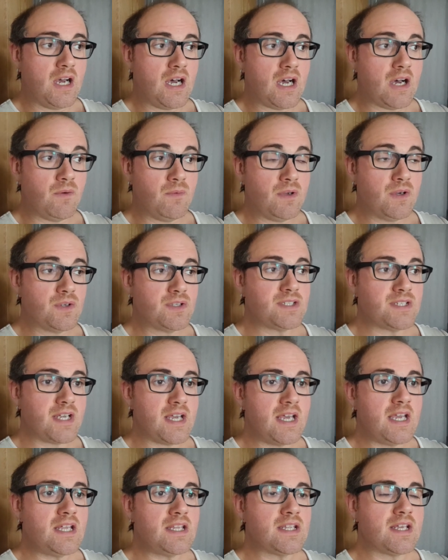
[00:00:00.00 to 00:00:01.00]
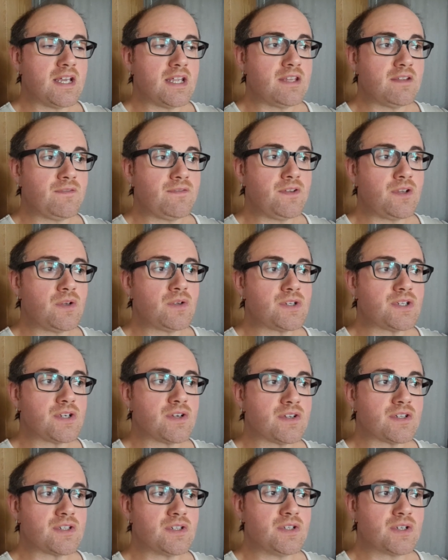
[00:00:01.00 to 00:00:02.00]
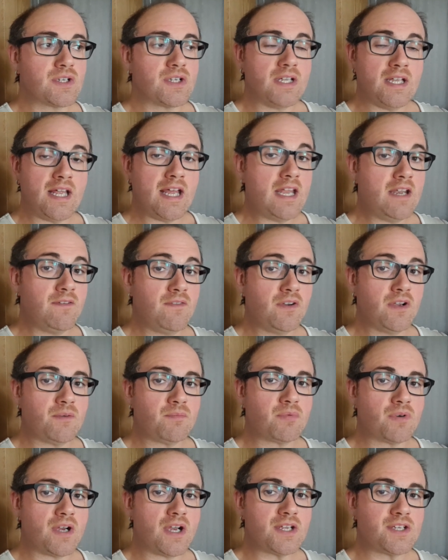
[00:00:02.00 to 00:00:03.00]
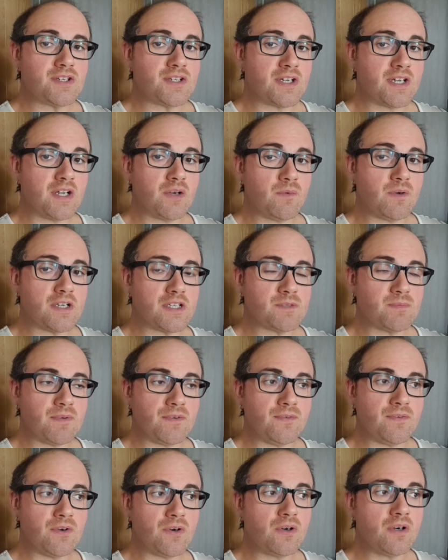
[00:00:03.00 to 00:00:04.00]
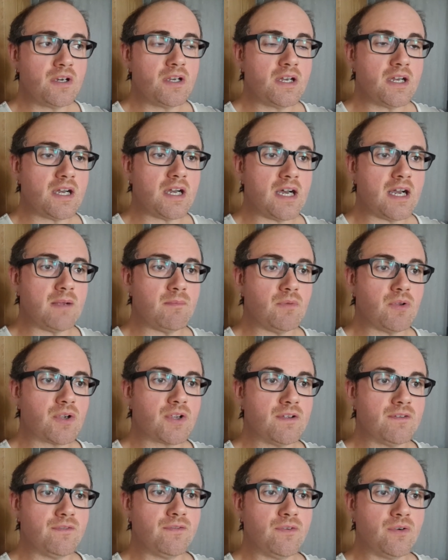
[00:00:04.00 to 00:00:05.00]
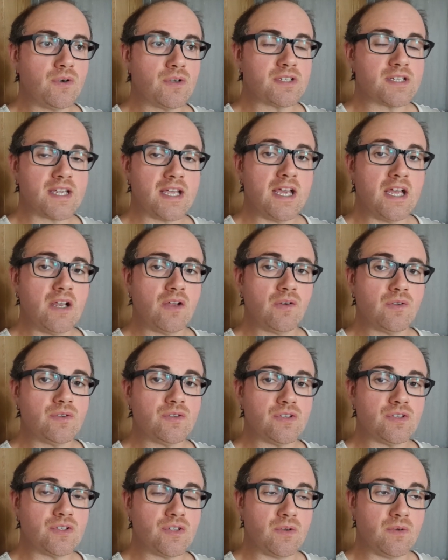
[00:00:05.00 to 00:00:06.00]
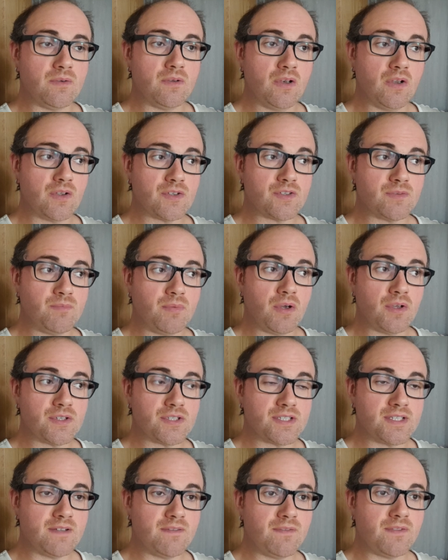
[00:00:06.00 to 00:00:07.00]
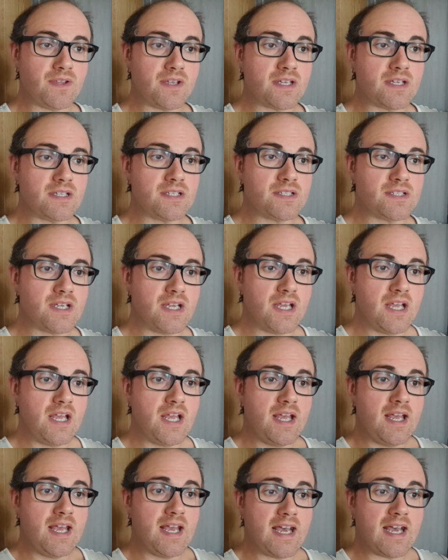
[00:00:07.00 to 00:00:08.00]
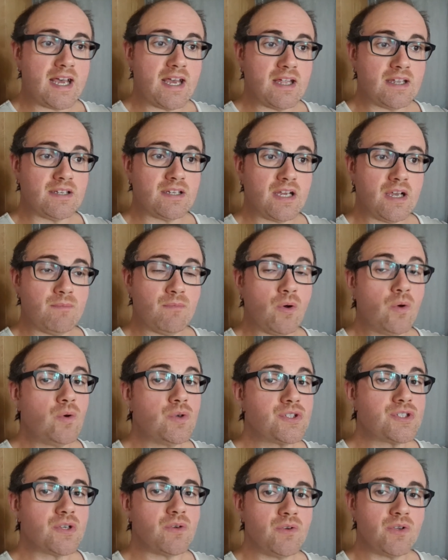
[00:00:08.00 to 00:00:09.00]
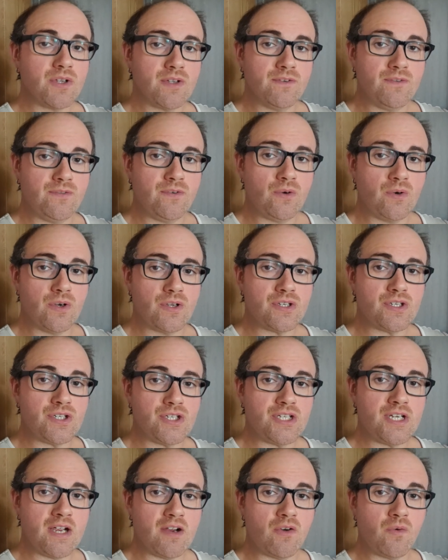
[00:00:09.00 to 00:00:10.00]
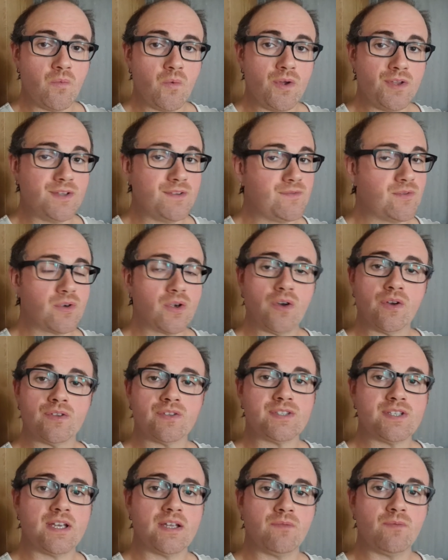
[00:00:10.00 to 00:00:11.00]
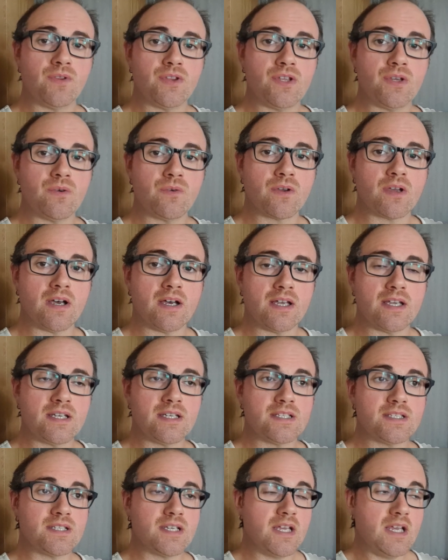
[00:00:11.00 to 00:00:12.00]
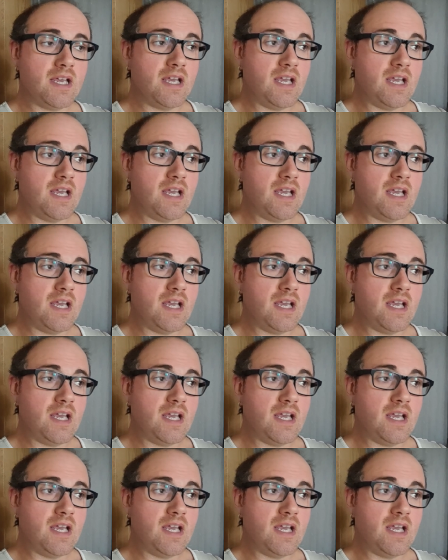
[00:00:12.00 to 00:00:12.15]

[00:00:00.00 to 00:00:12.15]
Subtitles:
I will say that the future is looking a hell of a lot brighter than it was before. I'm looking forward to getting on to doing lots of positive things. And I'm also looking forward to sharing wonderful content with you guys.